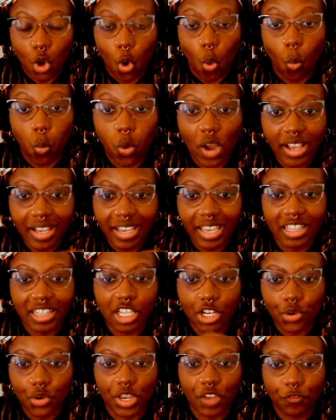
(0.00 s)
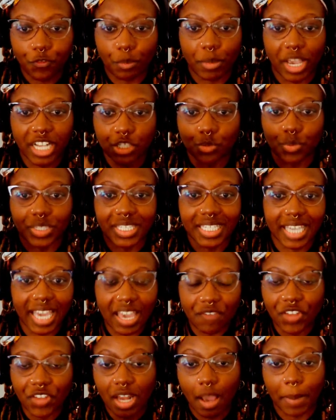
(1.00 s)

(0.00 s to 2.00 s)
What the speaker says: What little information was given